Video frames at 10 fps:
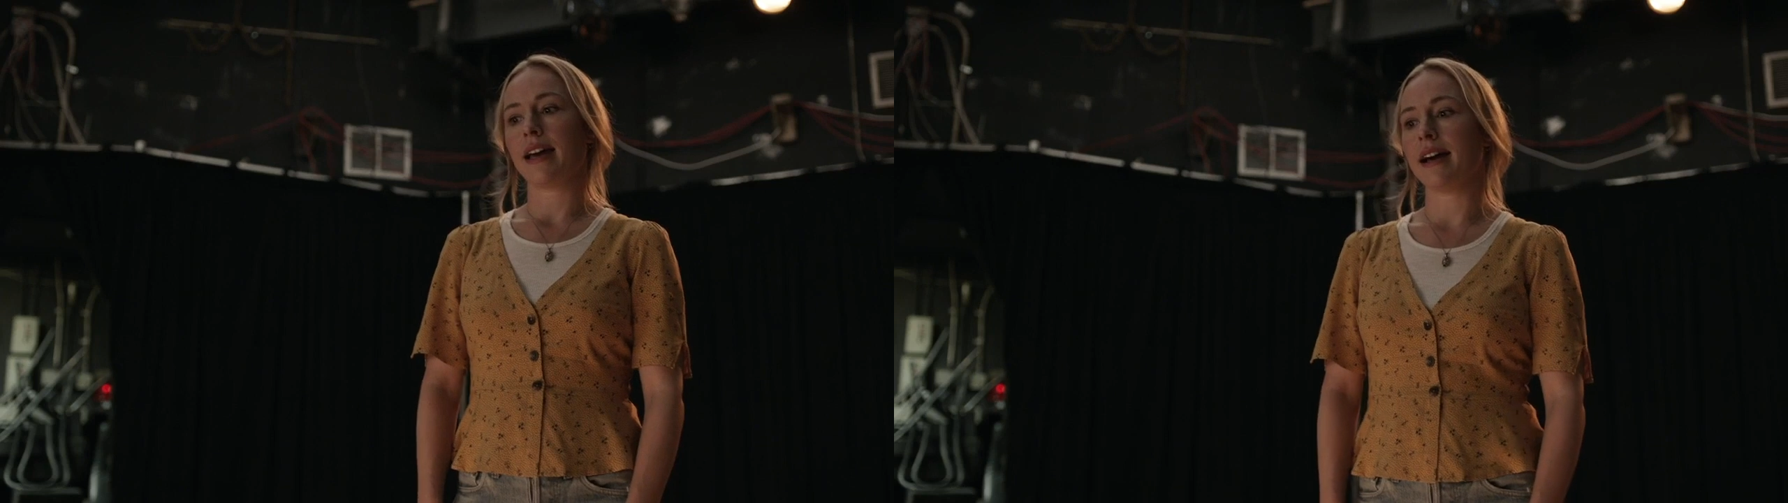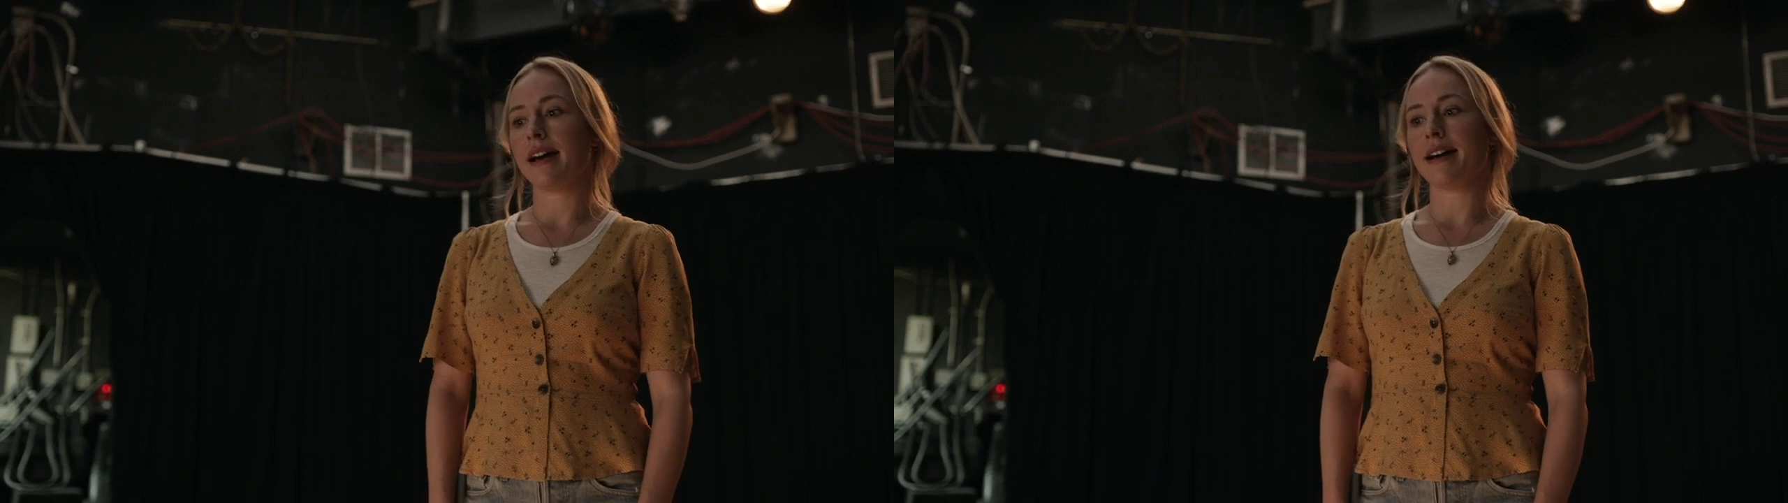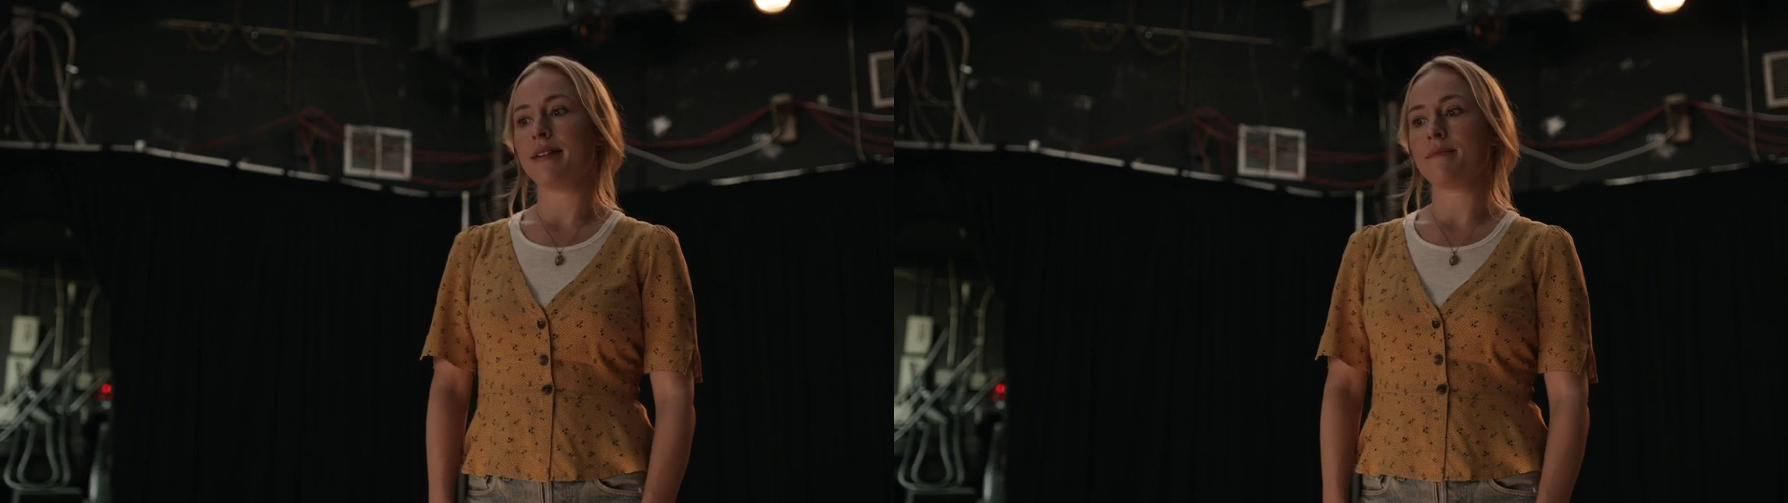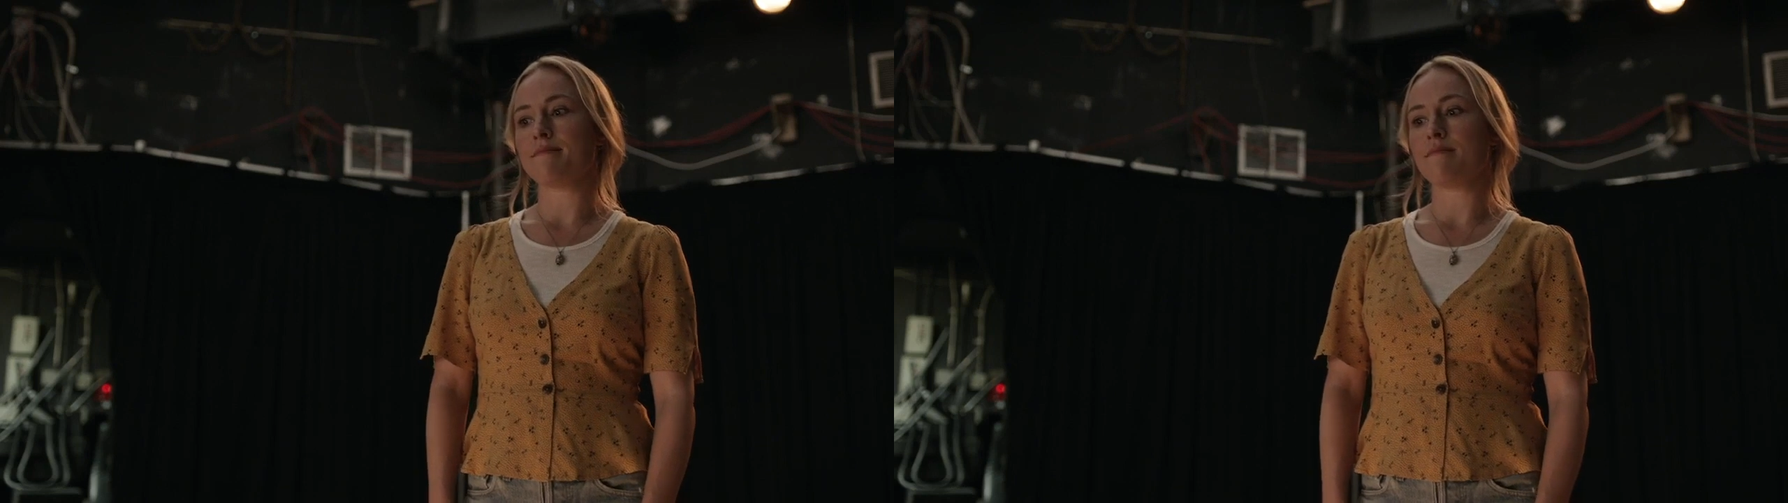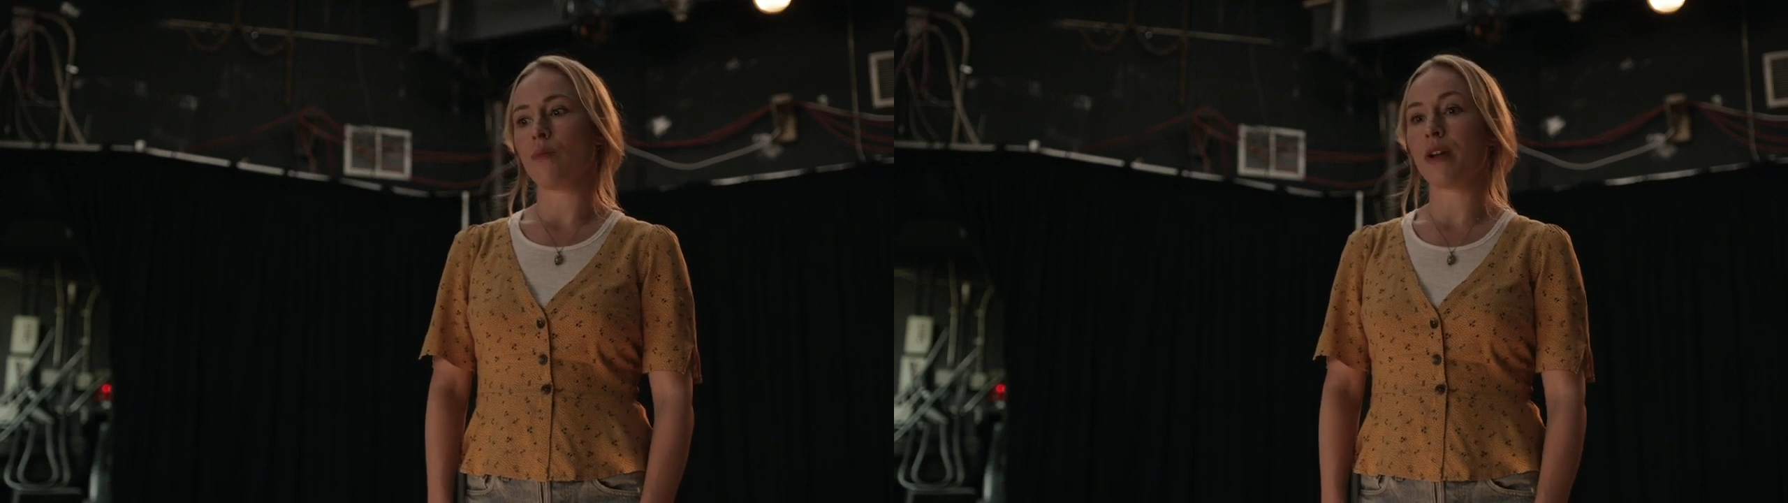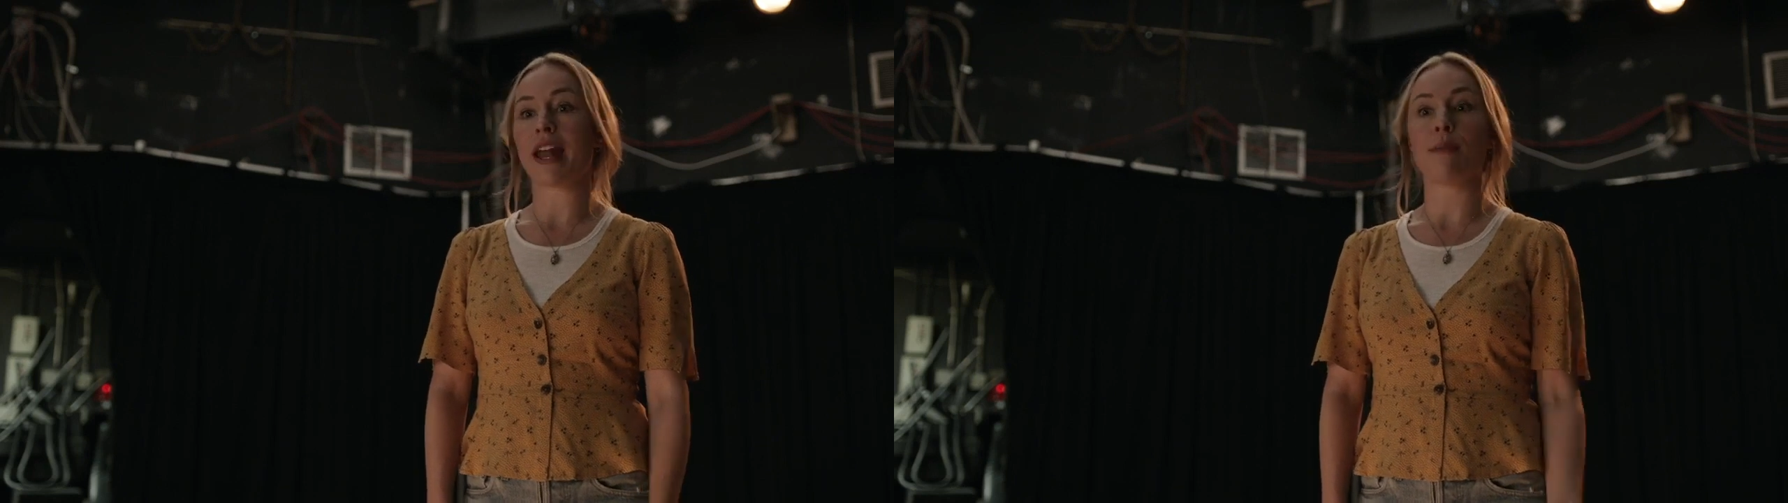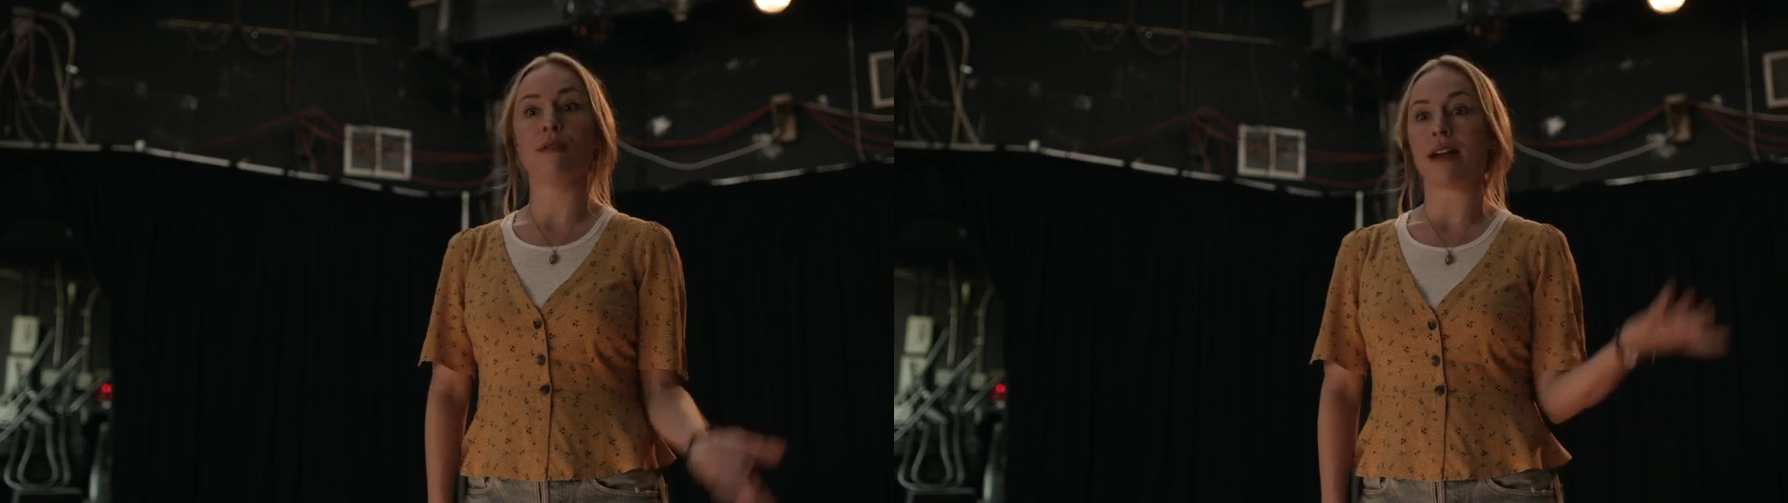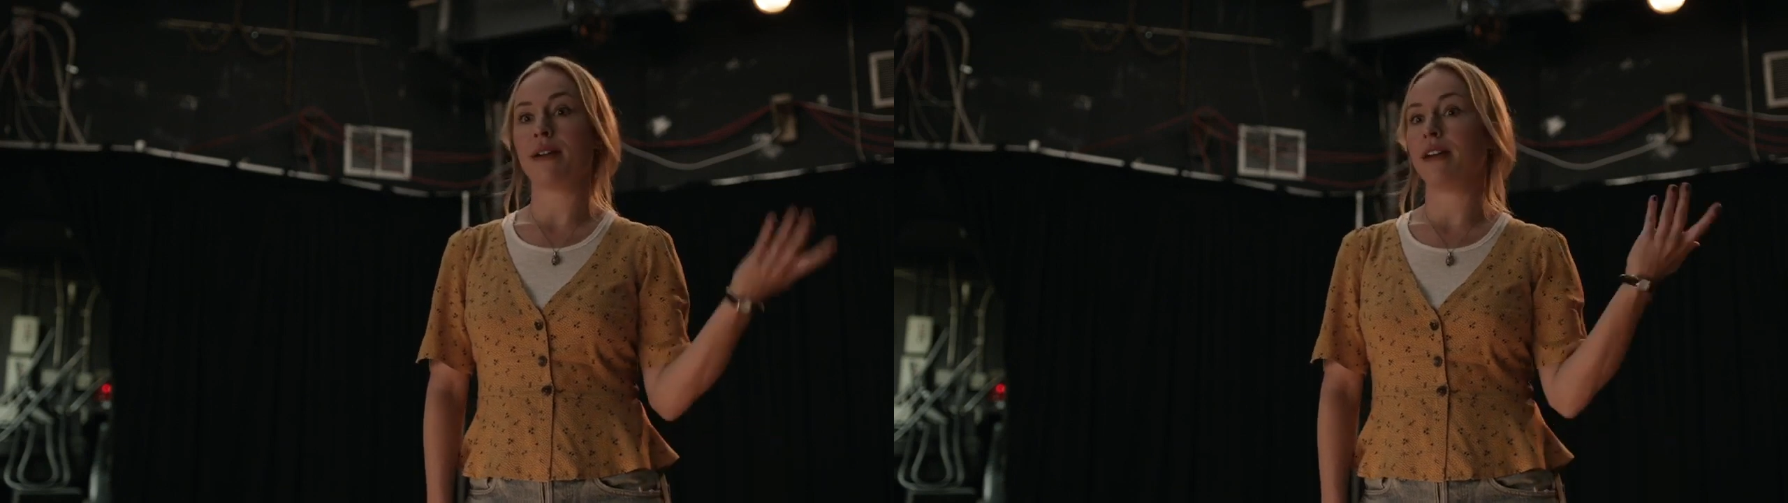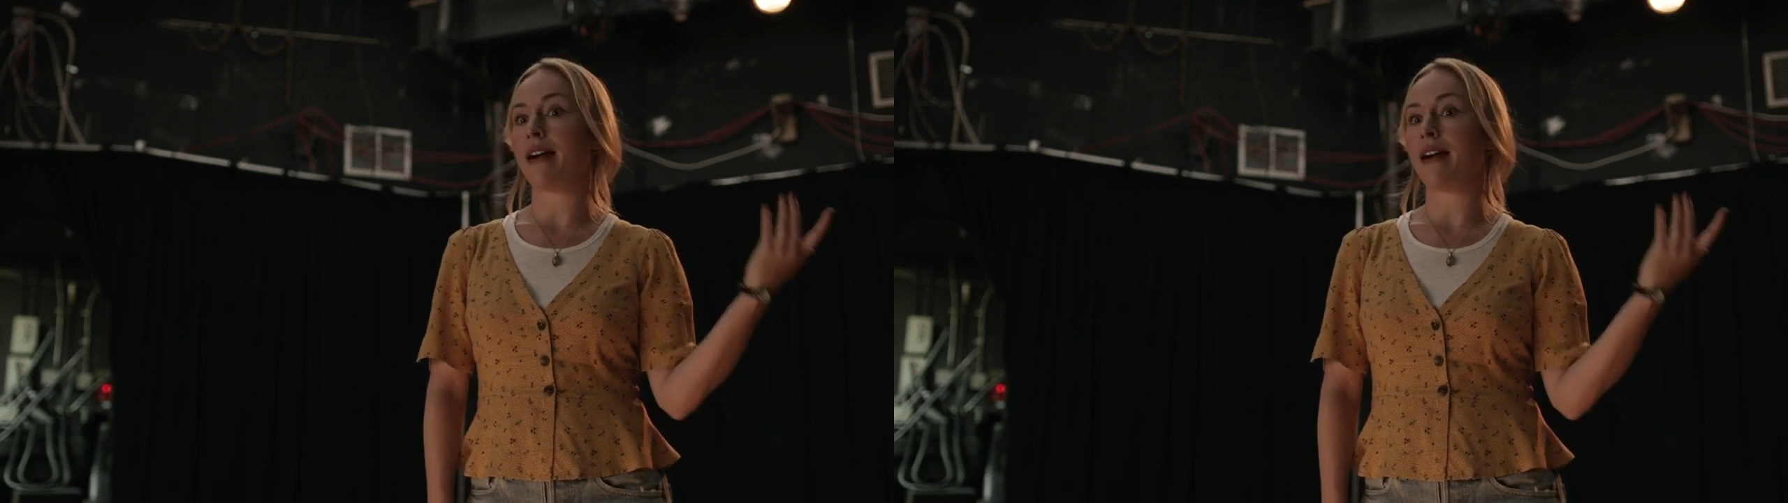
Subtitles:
When I moved out here,